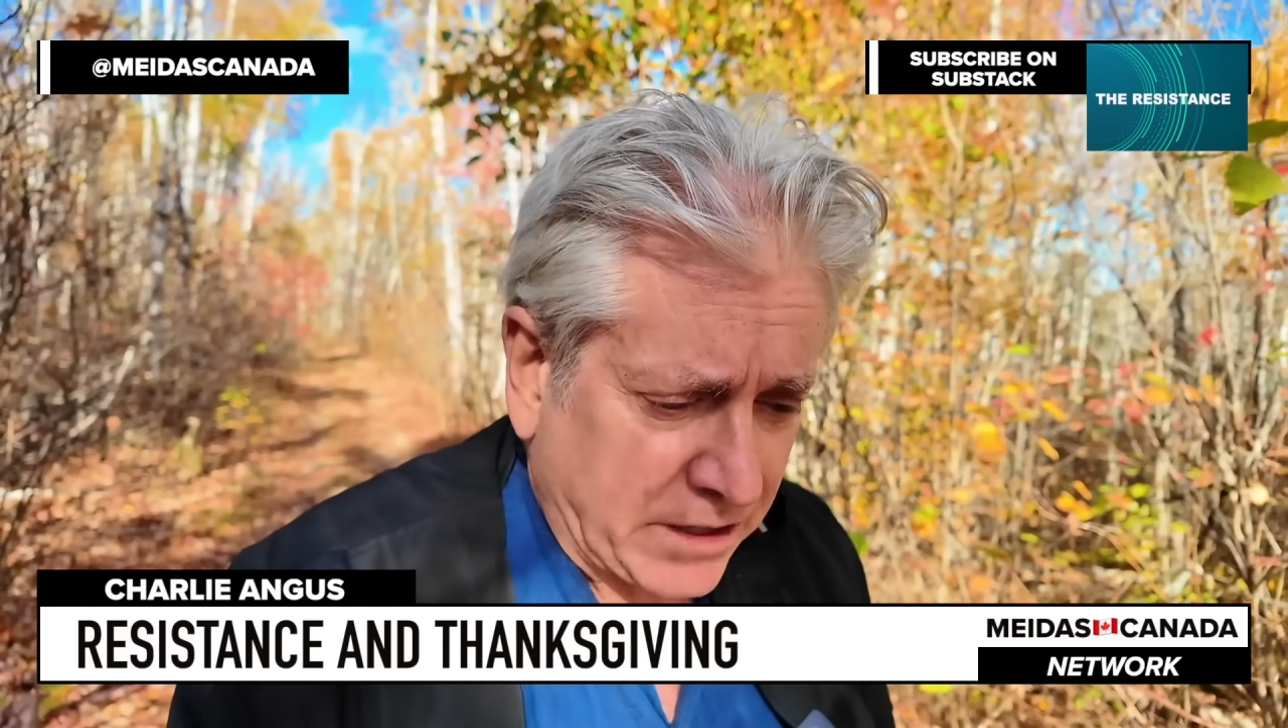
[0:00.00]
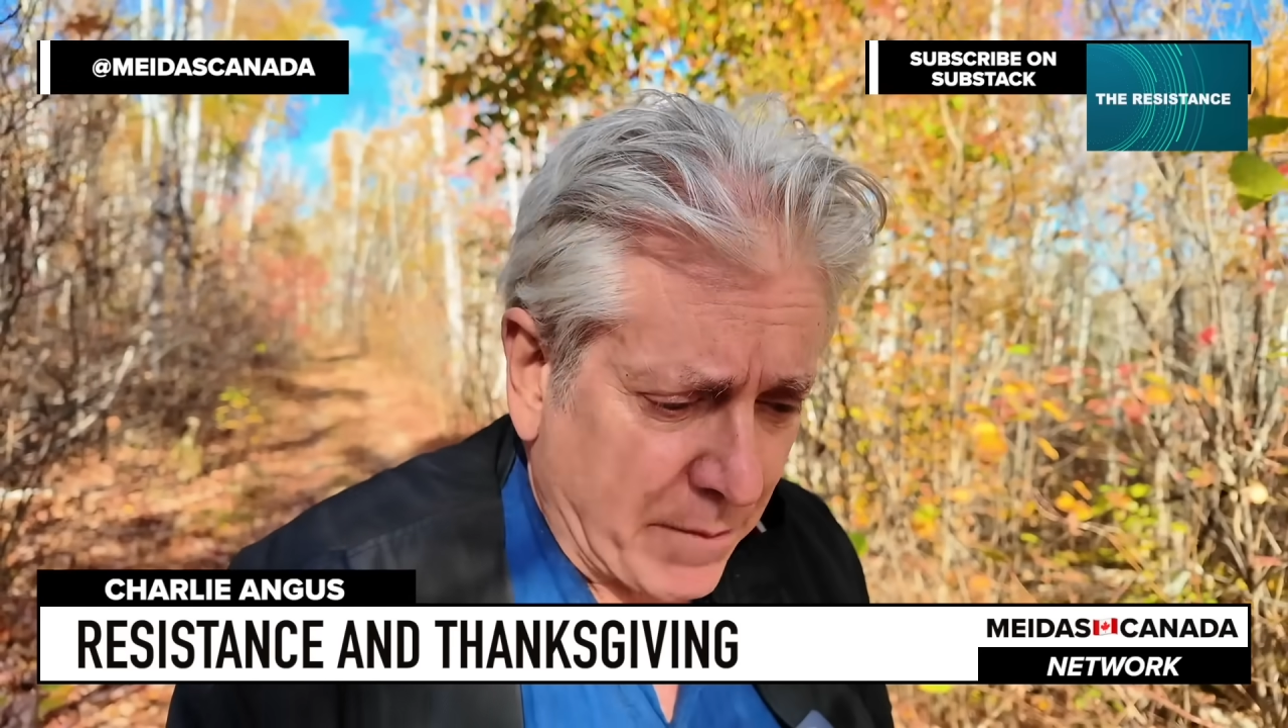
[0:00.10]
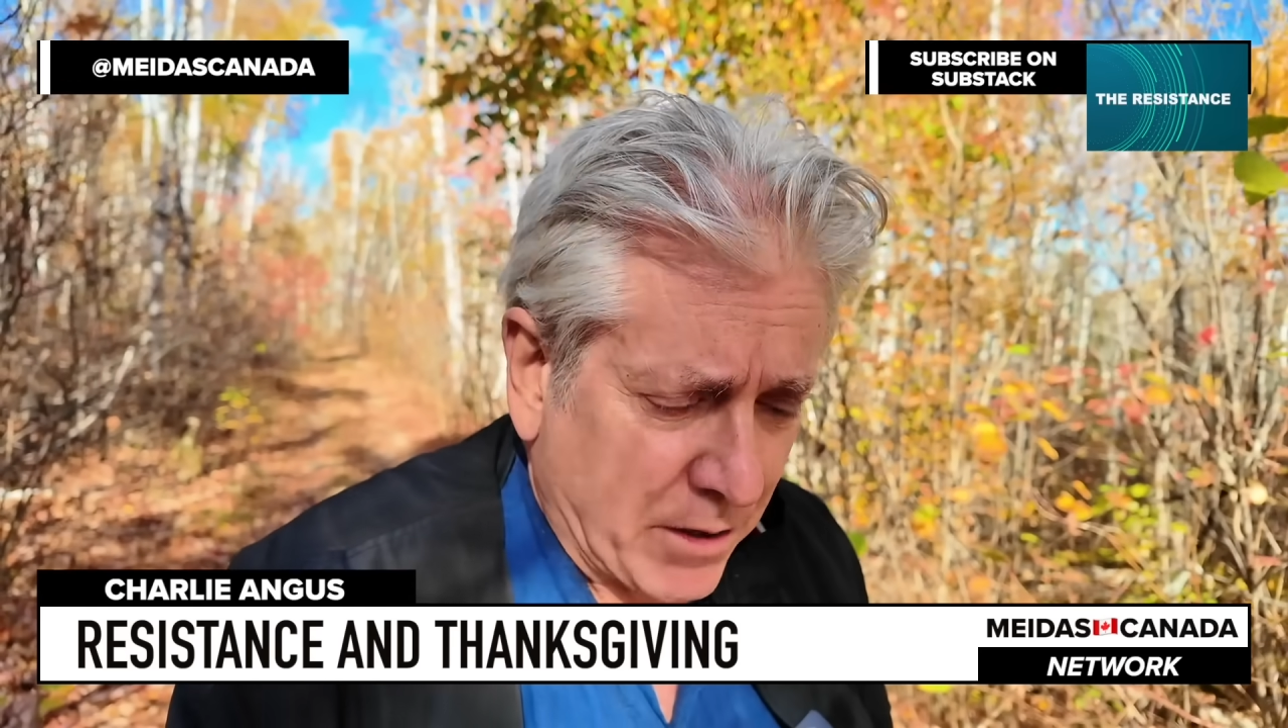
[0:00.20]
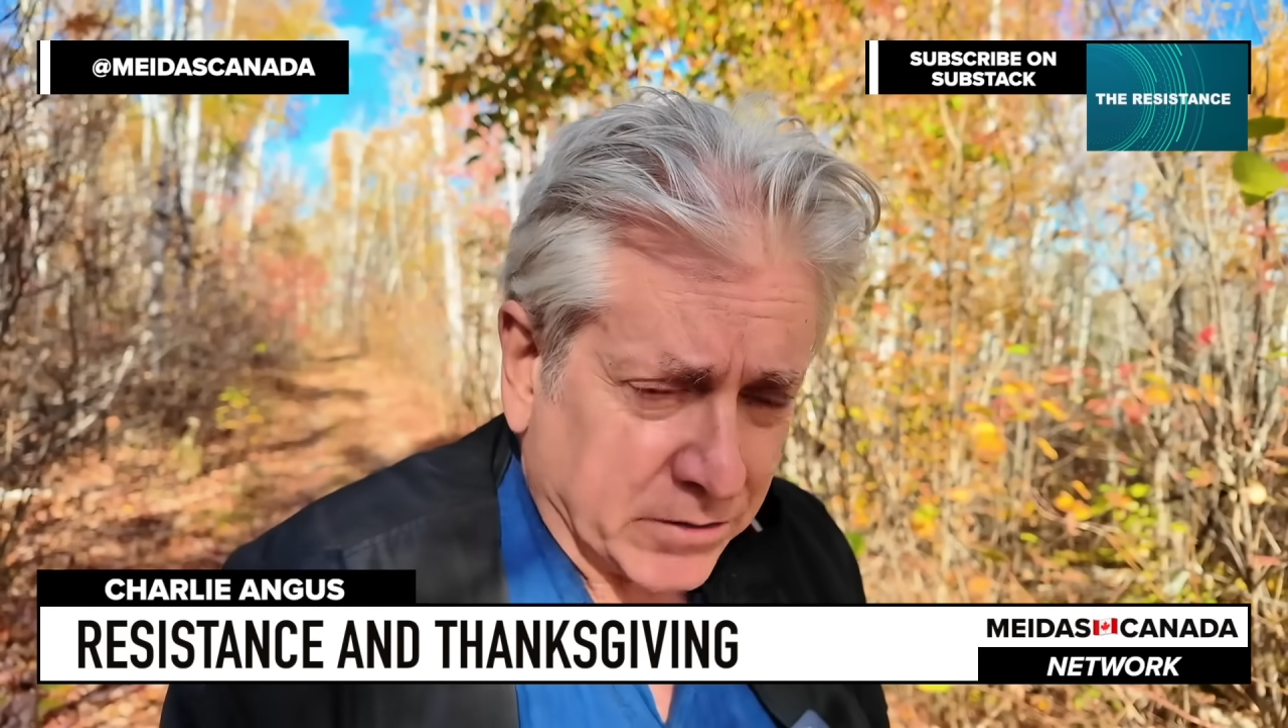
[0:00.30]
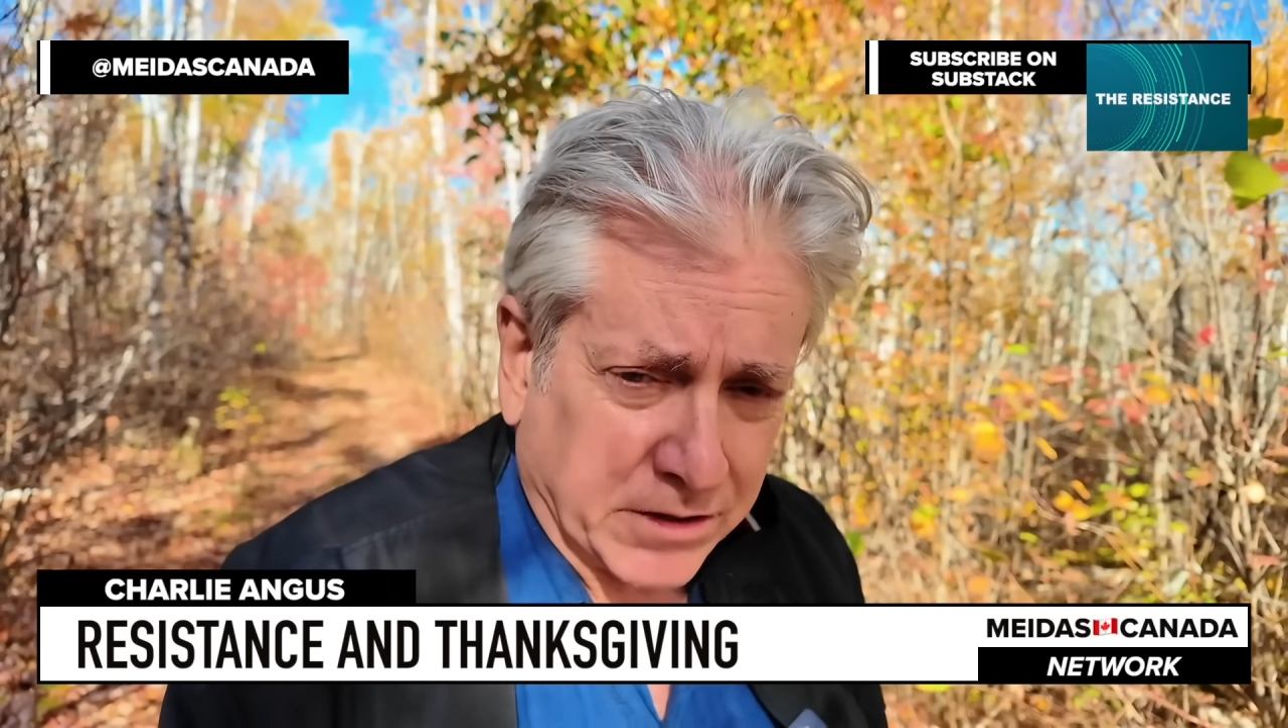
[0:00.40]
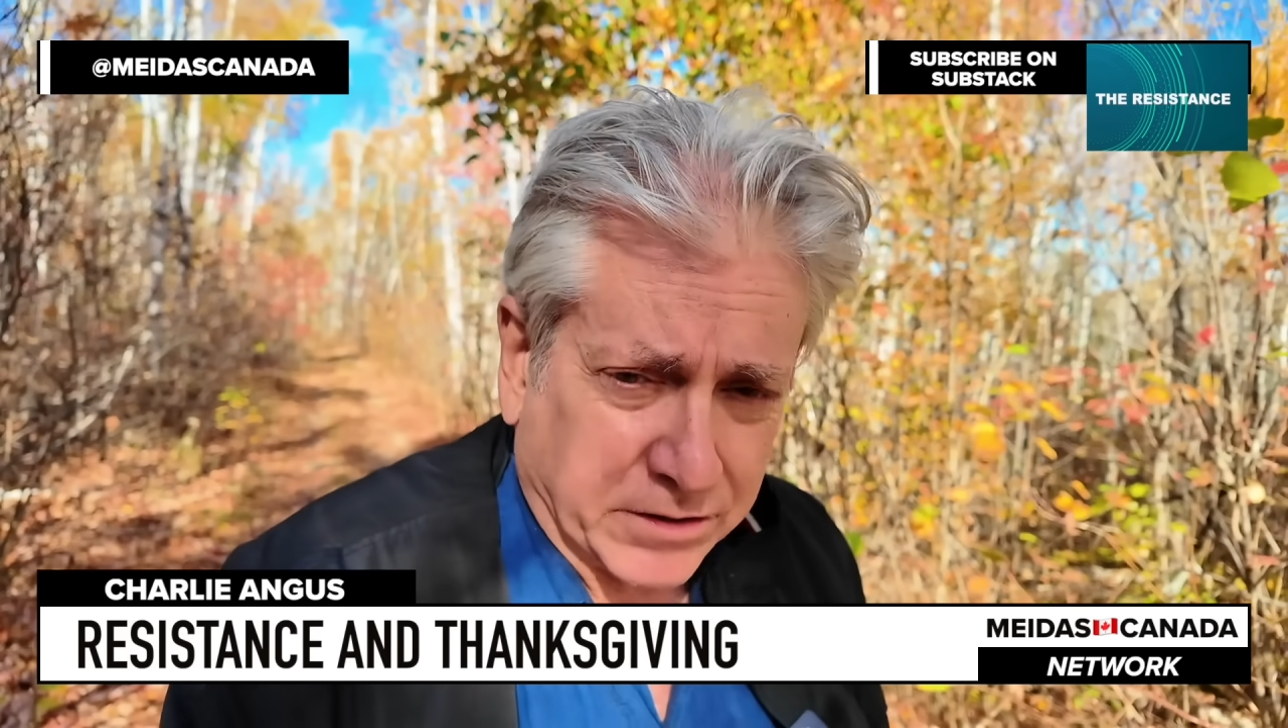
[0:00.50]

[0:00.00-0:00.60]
come out